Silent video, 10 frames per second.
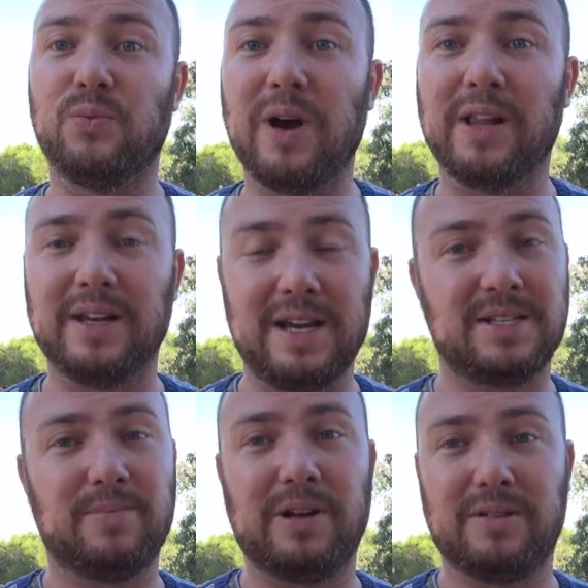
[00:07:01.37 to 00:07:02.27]
well
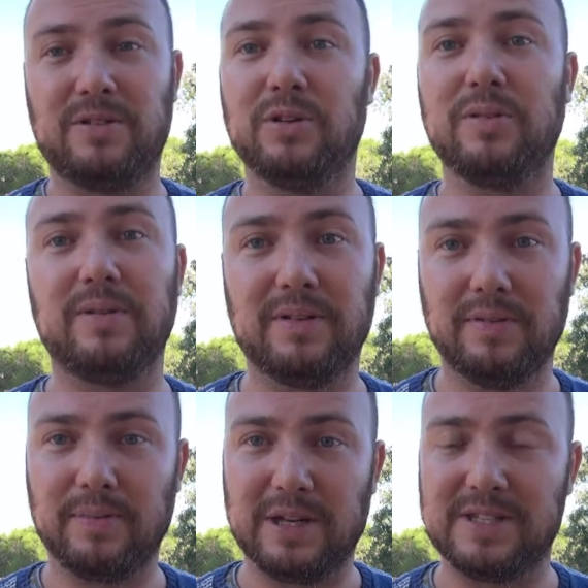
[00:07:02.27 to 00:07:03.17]
as about, you know,
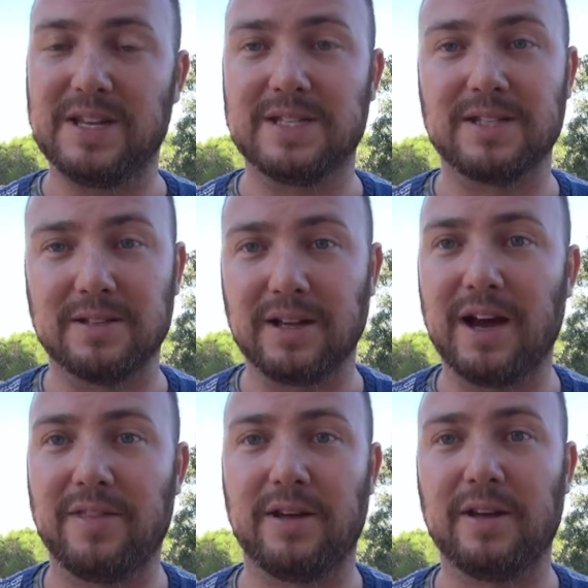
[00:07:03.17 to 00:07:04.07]
a dozen
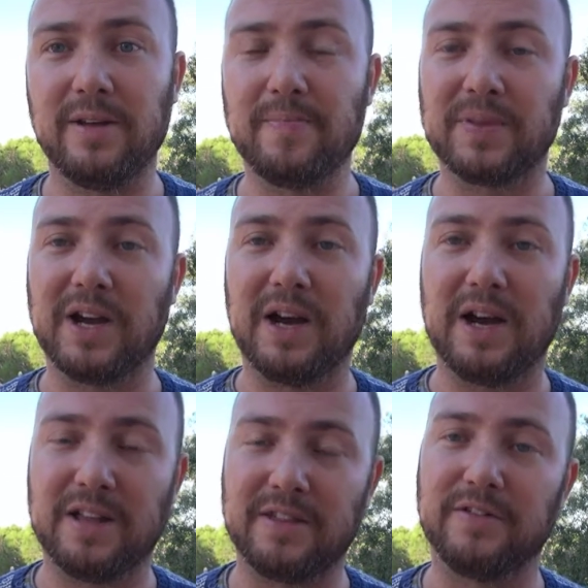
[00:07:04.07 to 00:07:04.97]
other
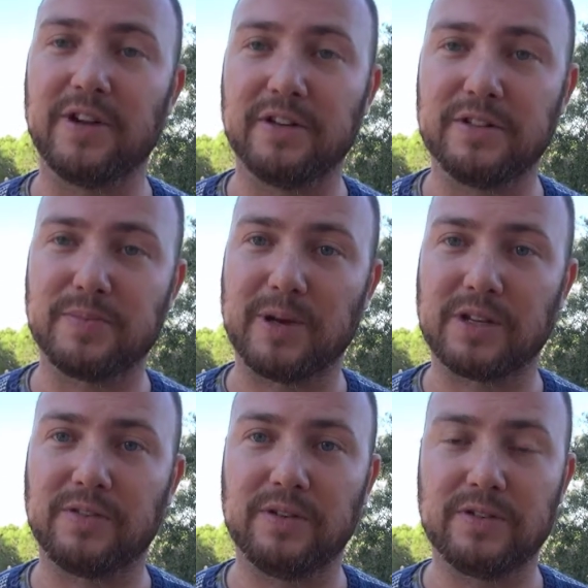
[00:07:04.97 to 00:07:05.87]
very
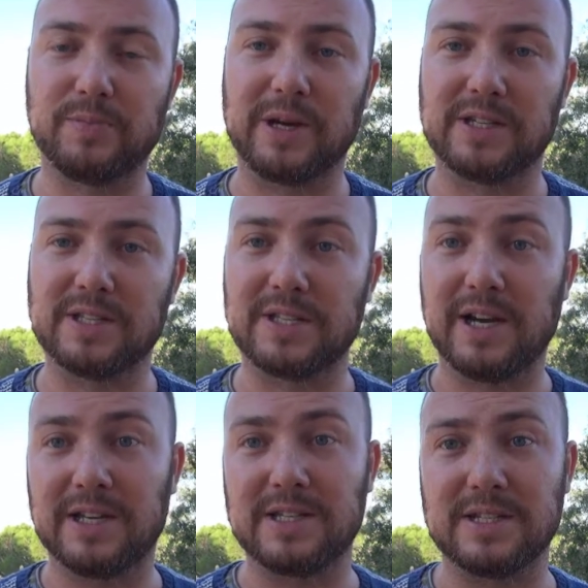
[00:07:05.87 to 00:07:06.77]
respected
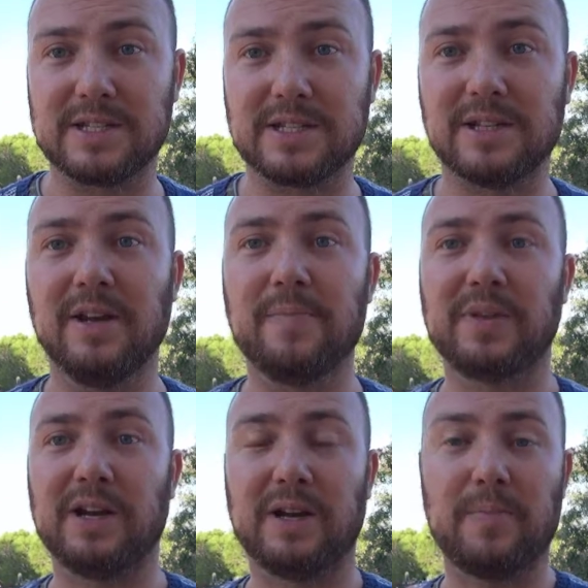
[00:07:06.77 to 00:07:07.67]
scientists.
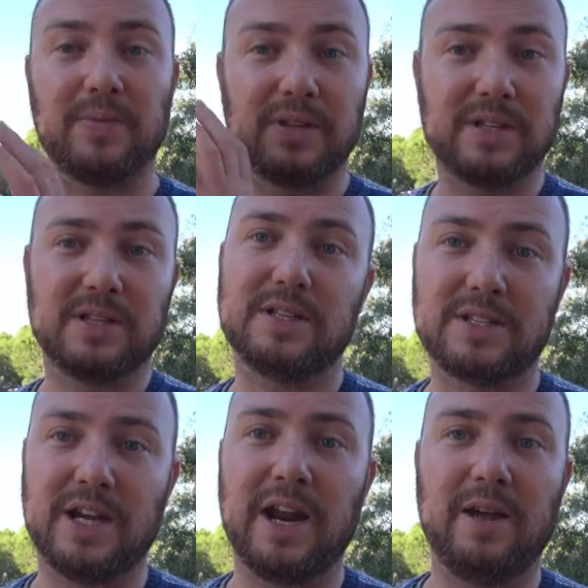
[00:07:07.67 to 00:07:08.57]

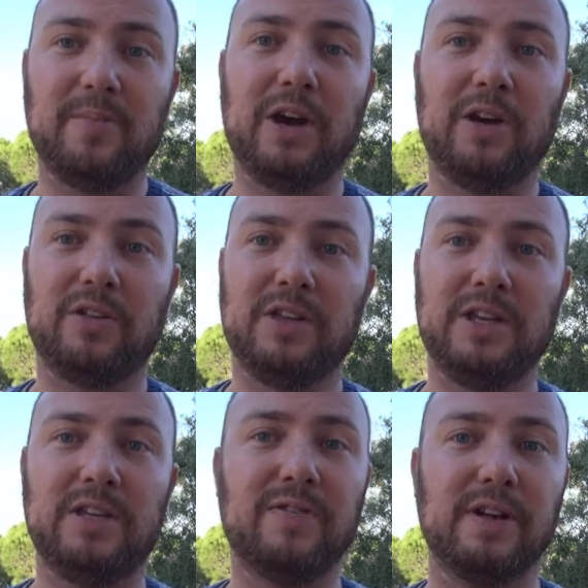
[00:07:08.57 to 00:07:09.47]
Study about
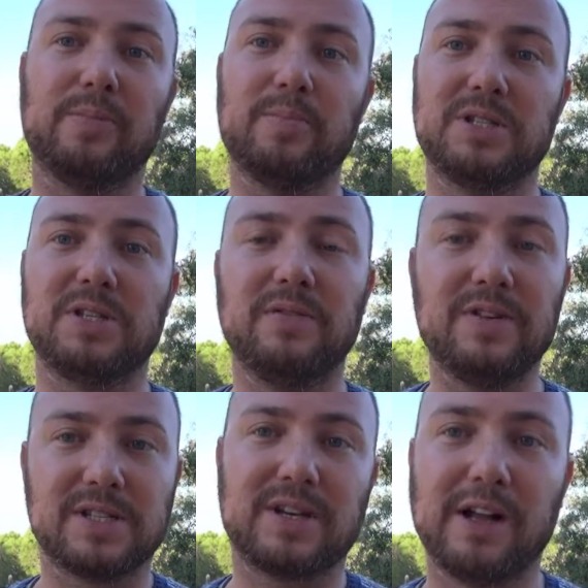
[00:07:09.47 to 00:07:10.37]
the developments in
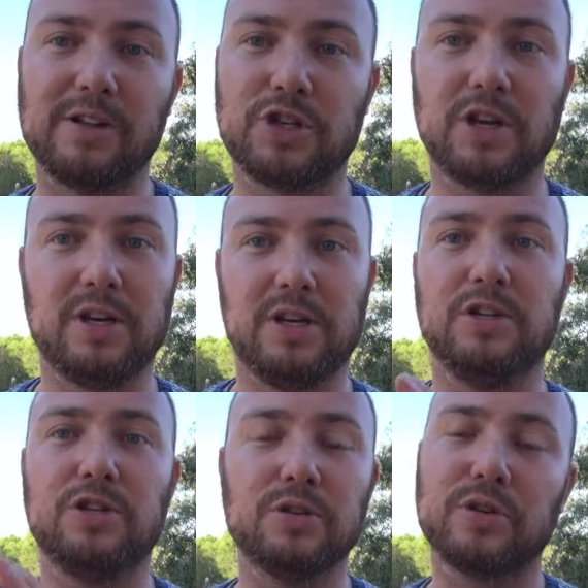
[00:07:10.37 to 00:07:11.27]
risk culture,
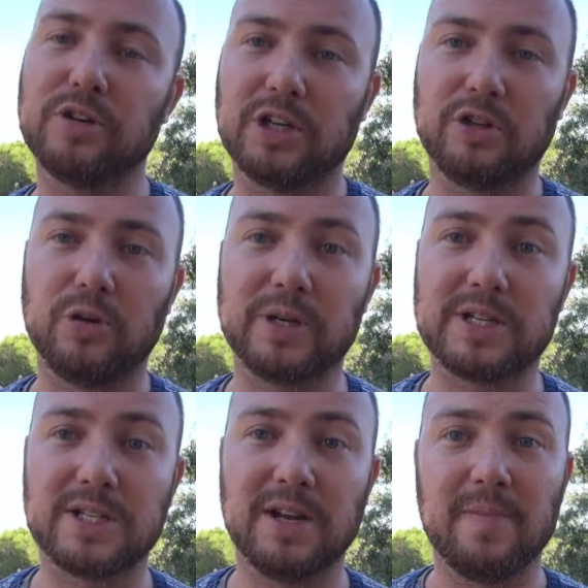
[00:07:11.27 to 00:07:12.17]
in
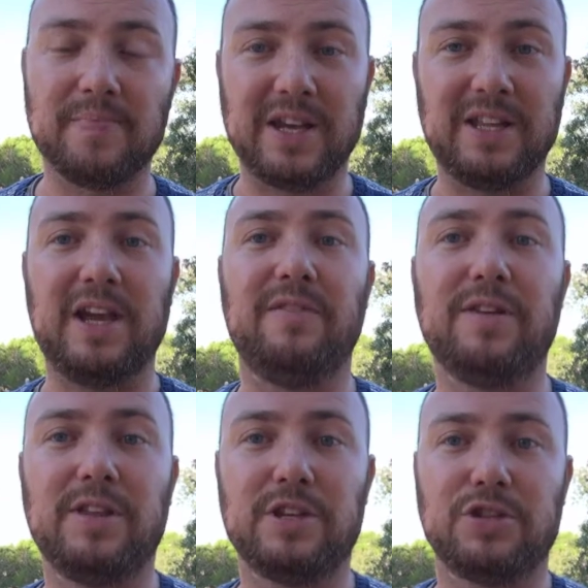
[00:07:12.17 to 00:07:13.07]
neuroeconomics, and
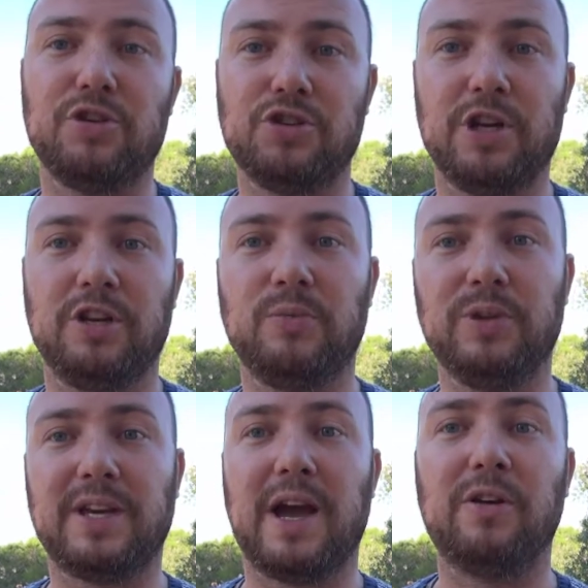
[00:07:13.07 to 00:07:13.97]
everything associated
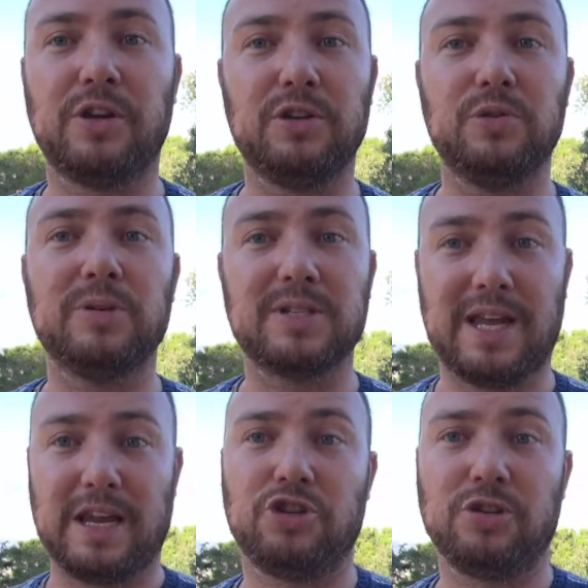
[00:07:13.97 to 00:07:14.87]
with how humans
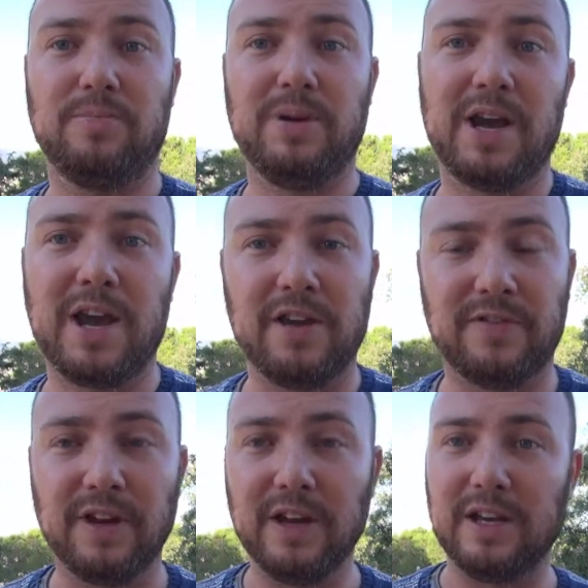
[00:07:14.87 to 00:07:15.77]
actually behave
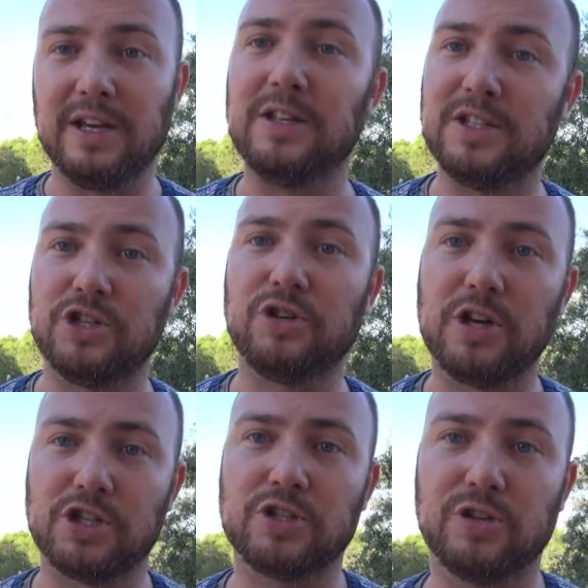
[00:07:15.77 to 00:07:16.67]
in the
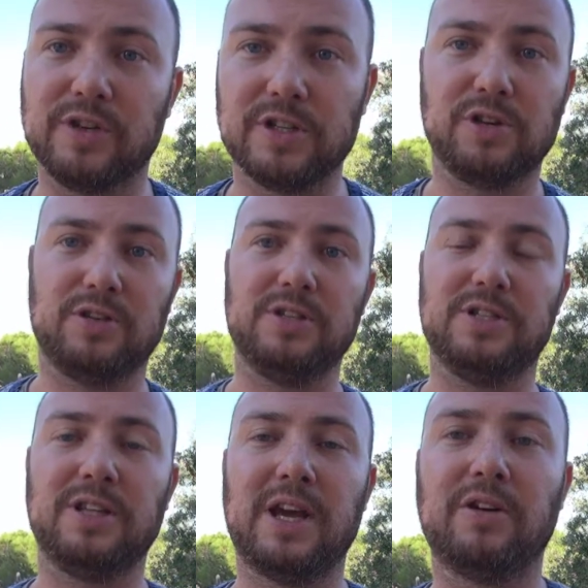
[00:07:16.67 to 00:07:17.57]
situations of
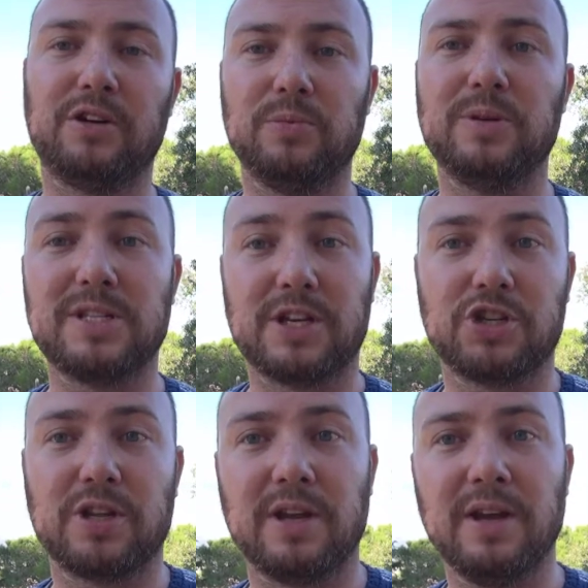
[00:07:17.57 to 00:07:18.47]
uncertainty and how humans
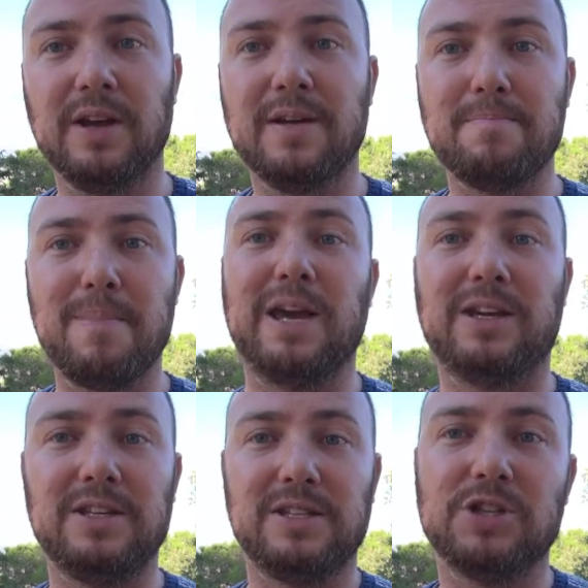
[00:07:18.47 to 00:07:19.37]
actually
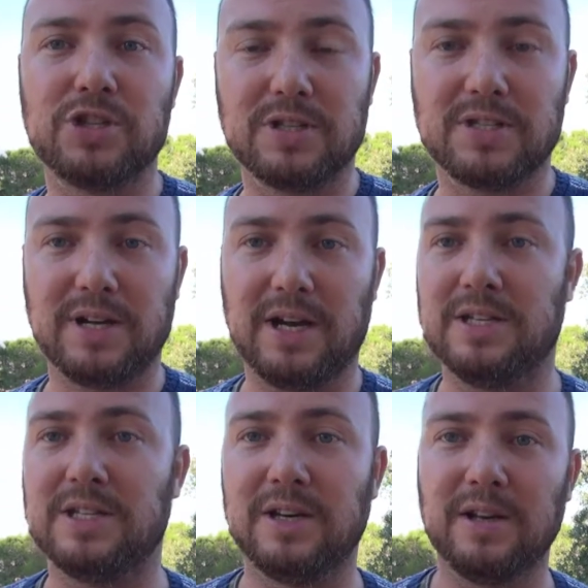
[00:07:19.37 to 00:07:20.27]
make decisions
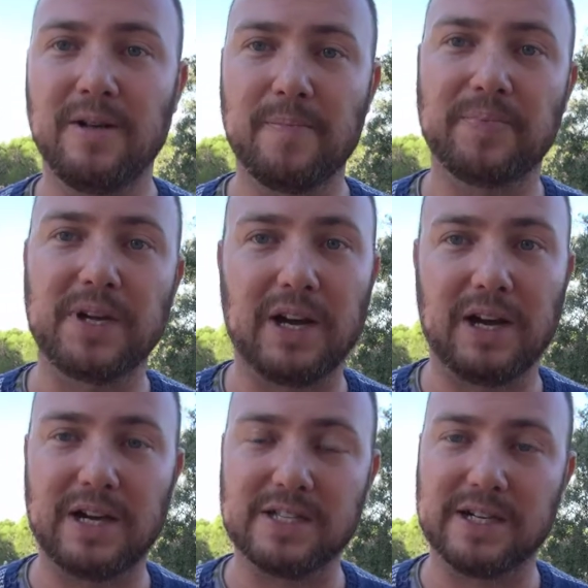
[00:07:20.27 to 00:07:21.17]
under
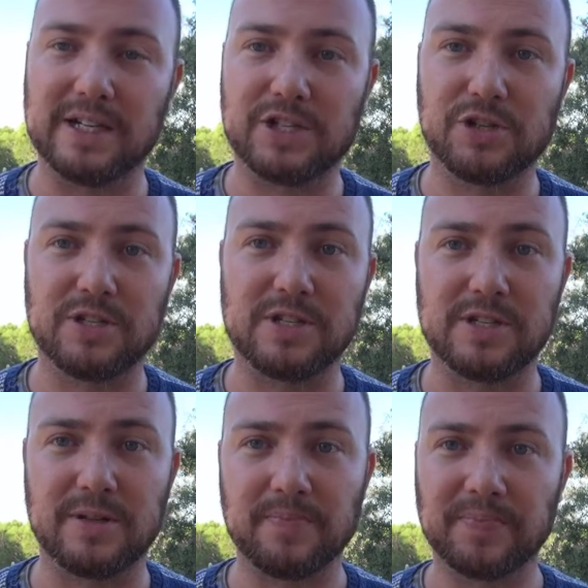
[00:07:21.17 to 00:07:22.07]

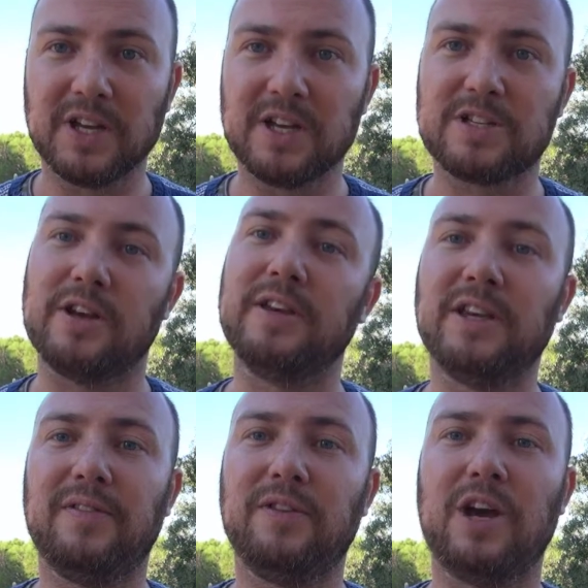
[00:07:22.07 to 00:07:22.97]
uncertainty. So I think
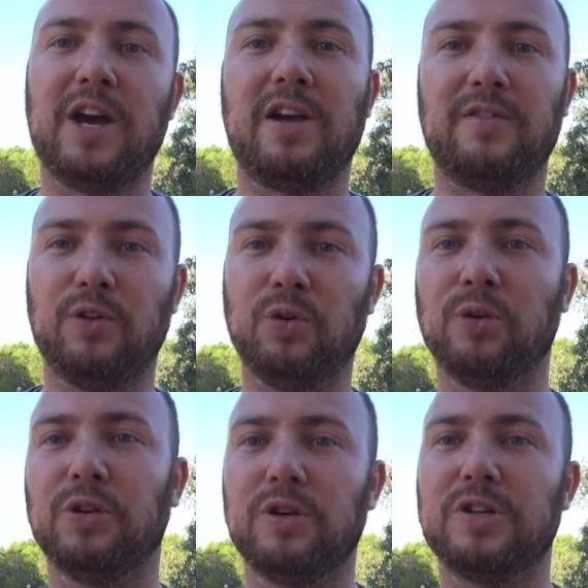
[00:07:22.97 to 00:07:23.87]
if you have
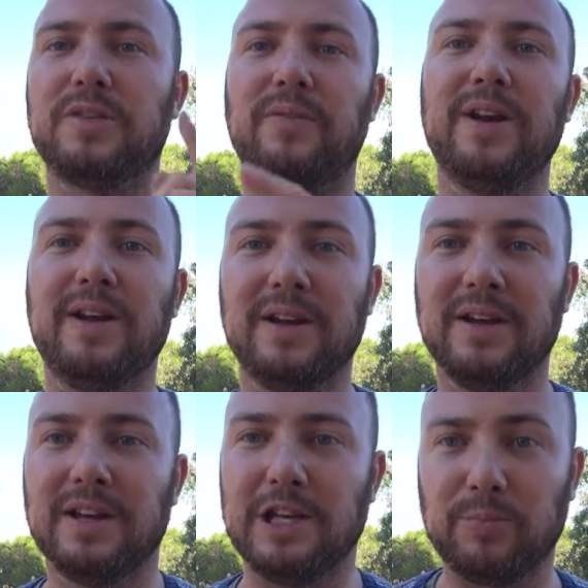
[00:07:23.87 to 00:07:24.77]
all those three
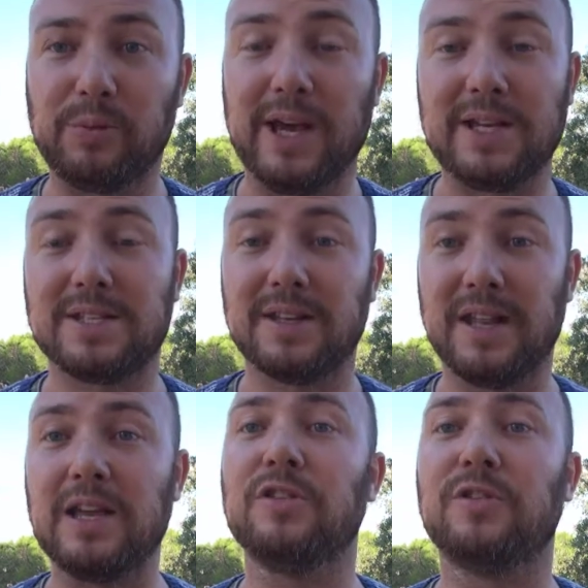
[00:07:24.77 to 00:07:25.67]
in place,
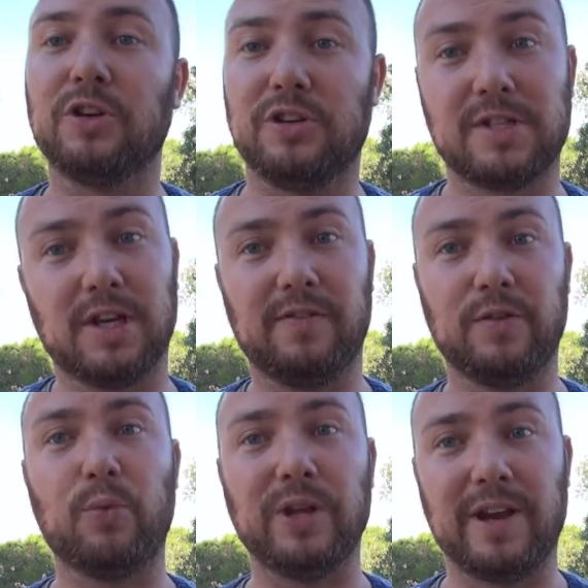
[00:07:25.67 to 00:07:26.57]
then you've got yourself a
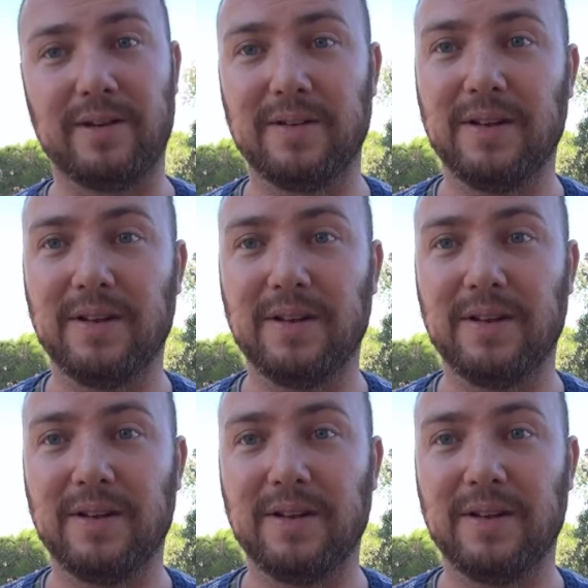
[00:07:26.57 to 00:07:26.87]
winner.